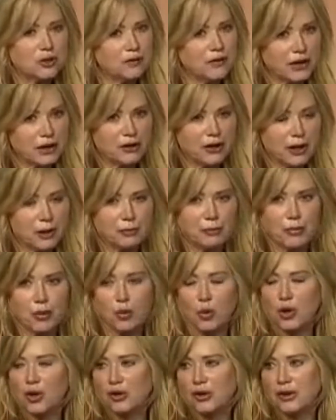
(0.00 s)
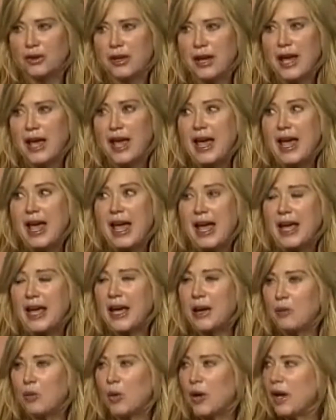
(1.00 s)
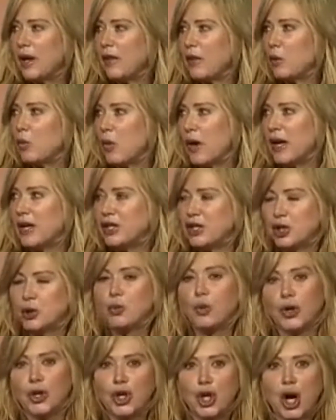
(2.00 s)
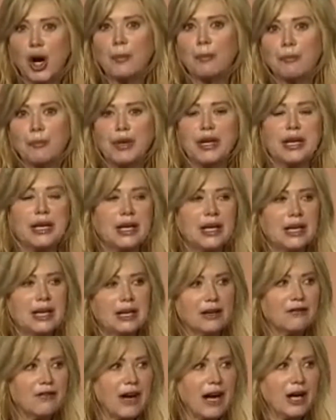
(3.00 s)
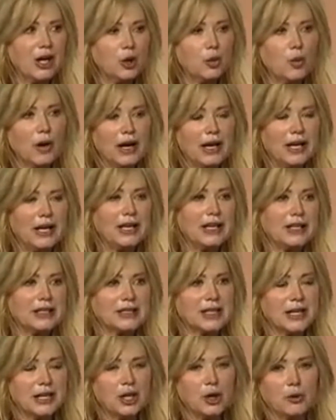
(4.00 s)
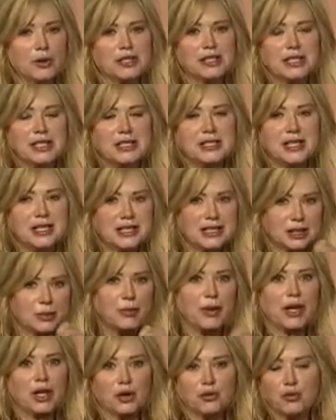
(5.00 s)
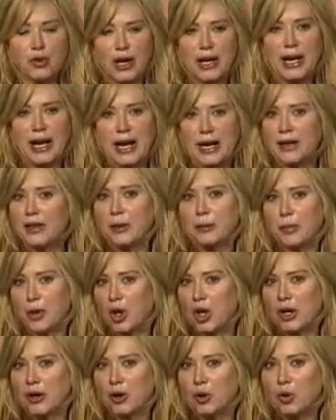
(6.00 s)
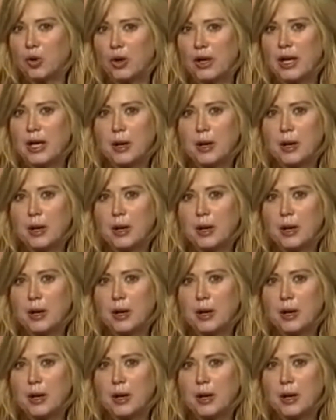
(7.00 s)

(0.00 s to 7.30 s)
very important. And one of the ways you would not be evaluating is, I know it's easy to smell it right out of the bottle,